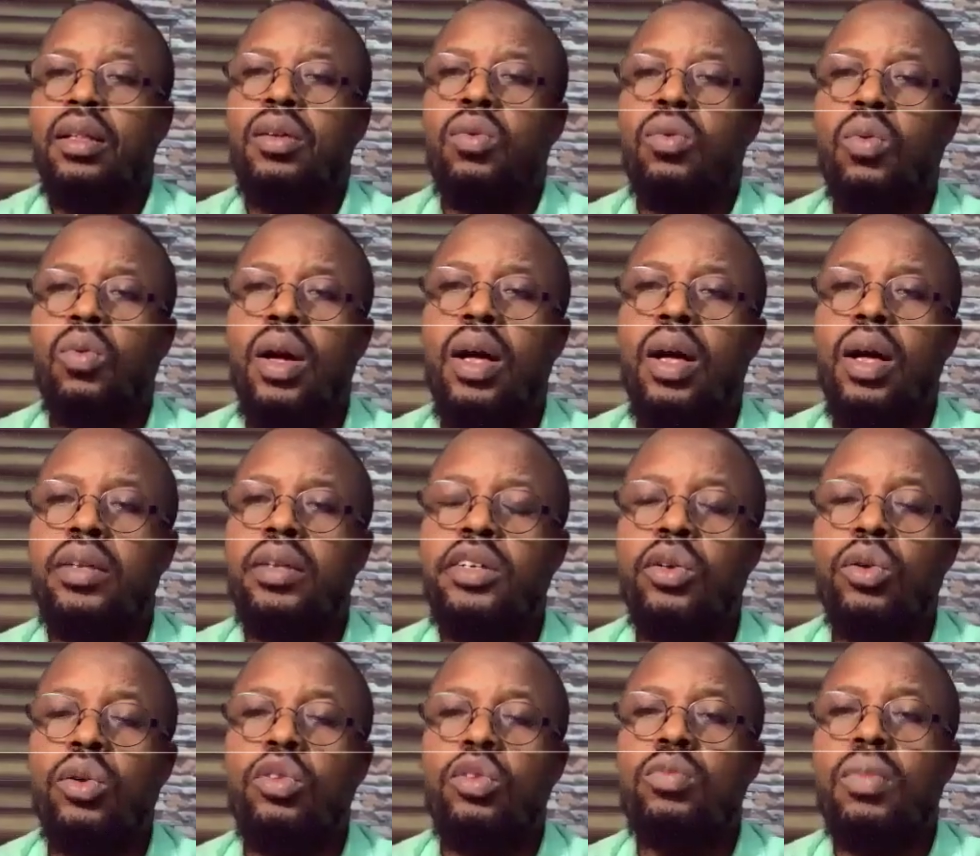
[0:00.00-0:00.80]
where
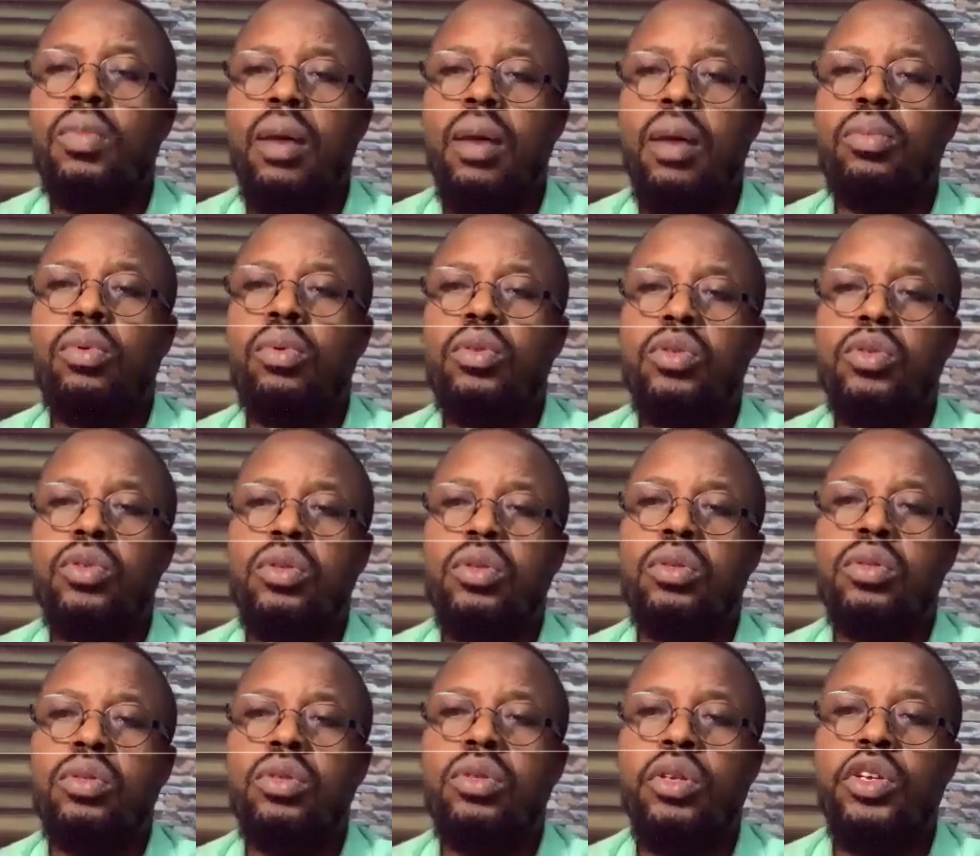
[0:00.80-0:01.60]
the roadmap
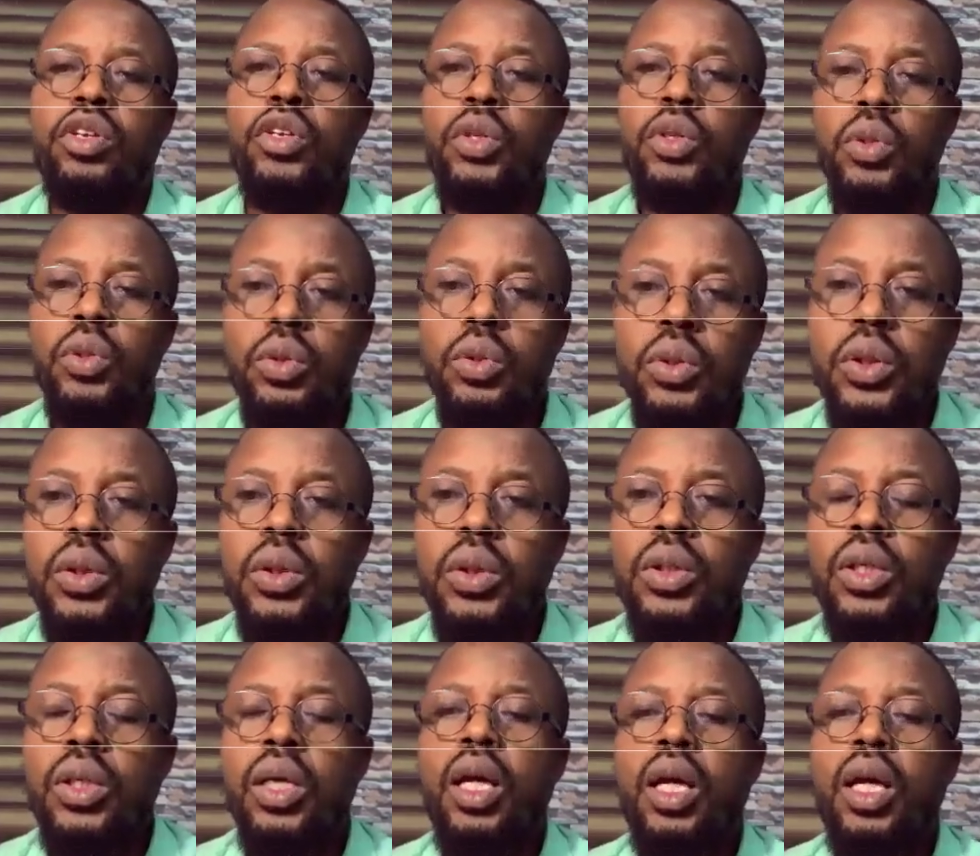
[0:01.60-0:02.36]
was huge